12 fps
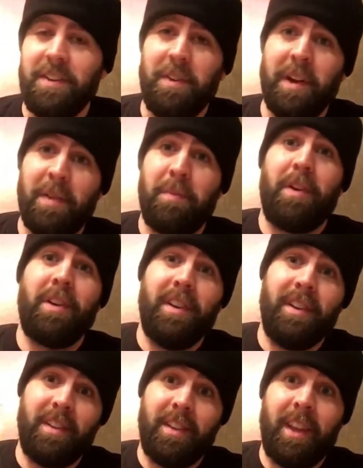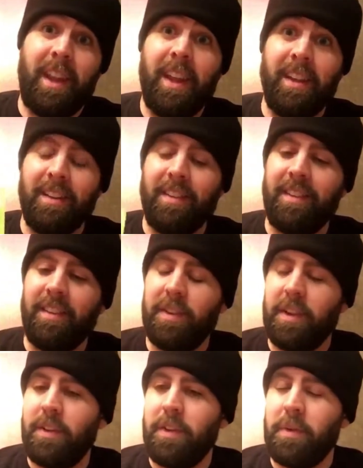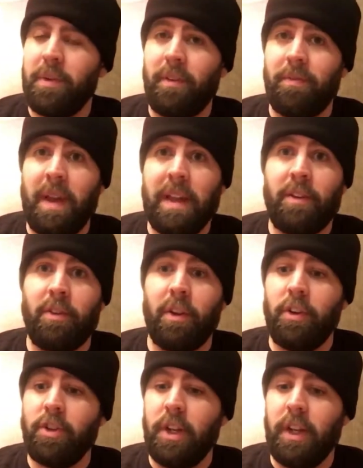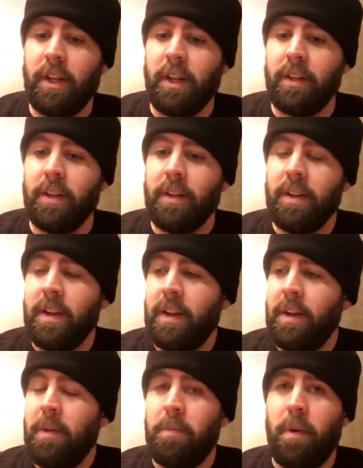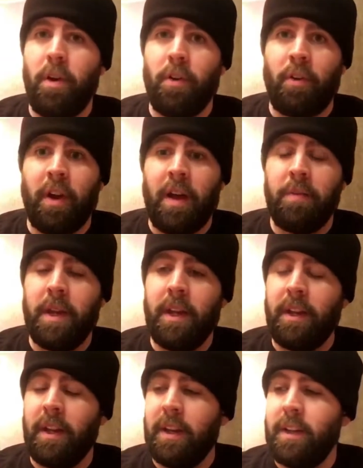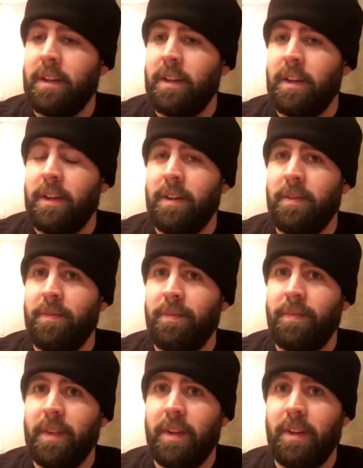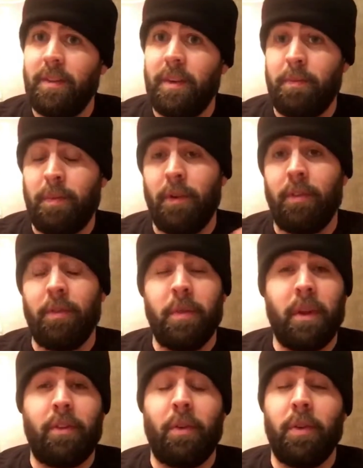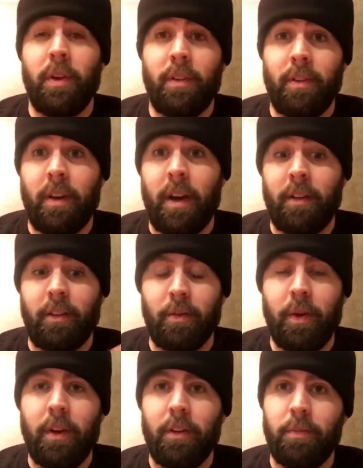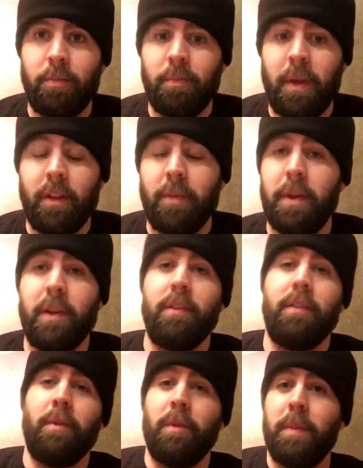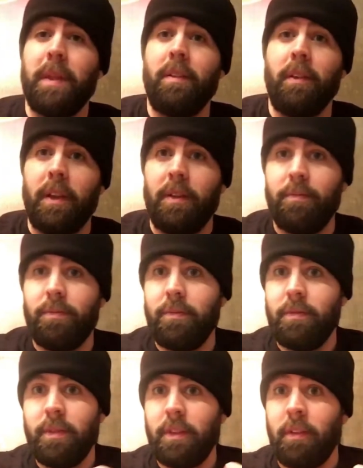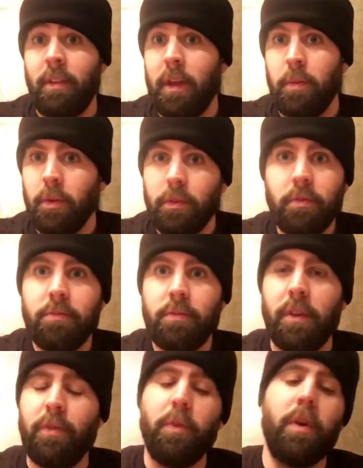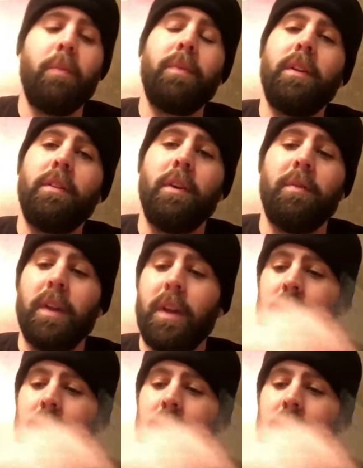knew how to market to kids, even though there was head crushing and ball grabbing and a person being thrown into toxic waste, mainly because they were mentally disabled, if you will. So,